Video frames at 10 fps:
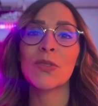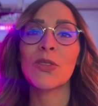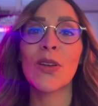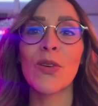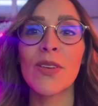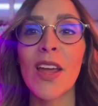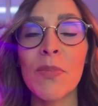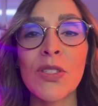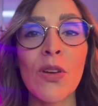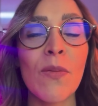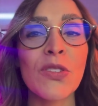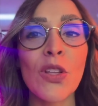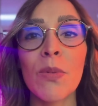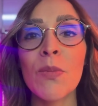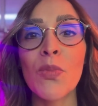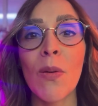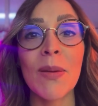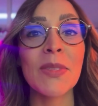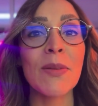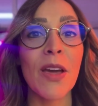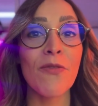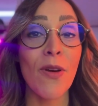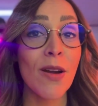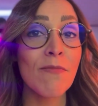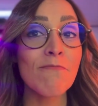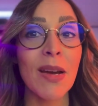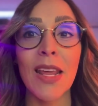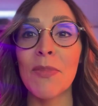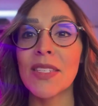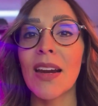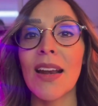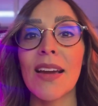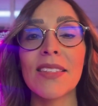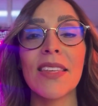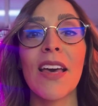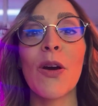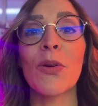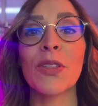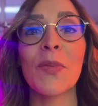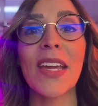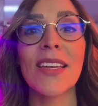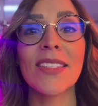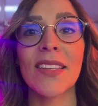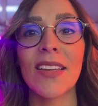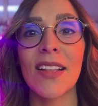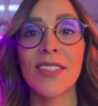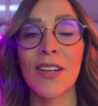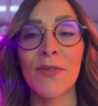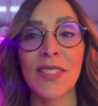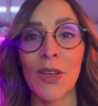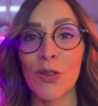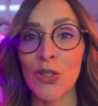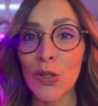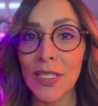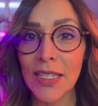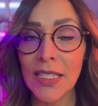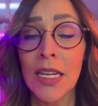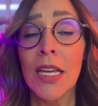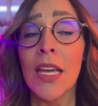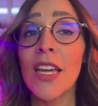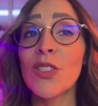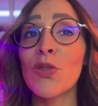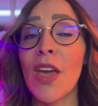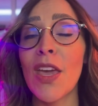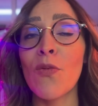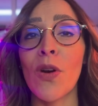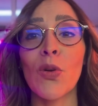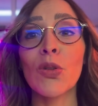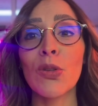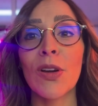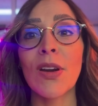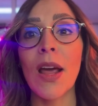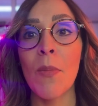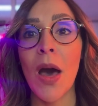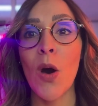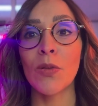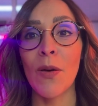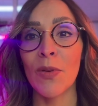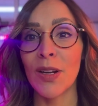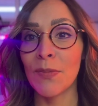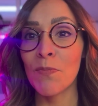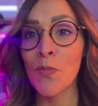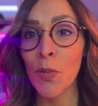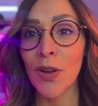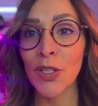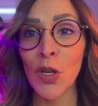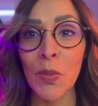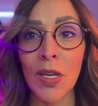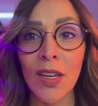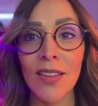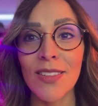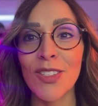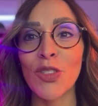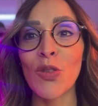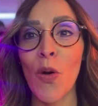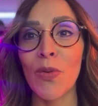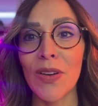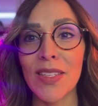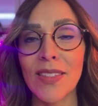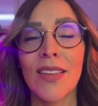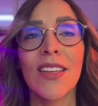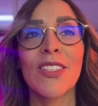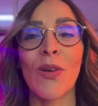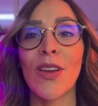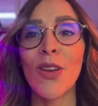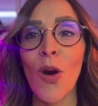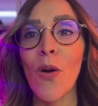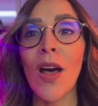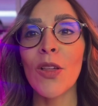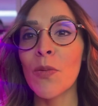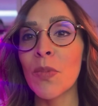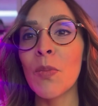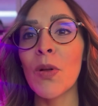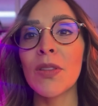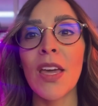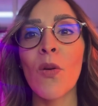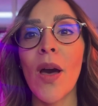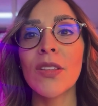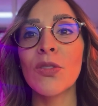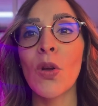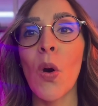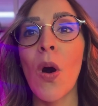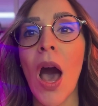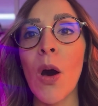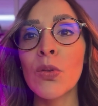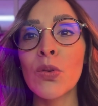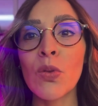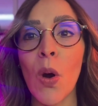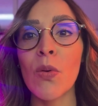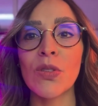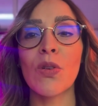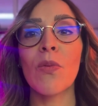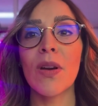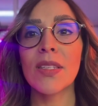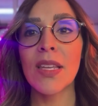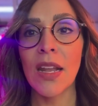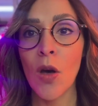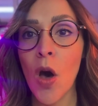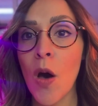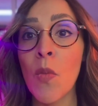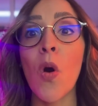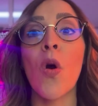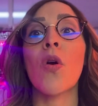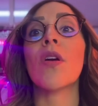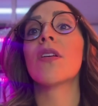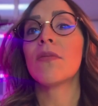to another episode of Solving Problems in My Farm. My name is Karla Garcia, Hort Americas Technical Service and Consultant, and today we're going to learn about a very popular topic, strawberries. So I know a lot of people, they want to know how to grow strawberries at home, or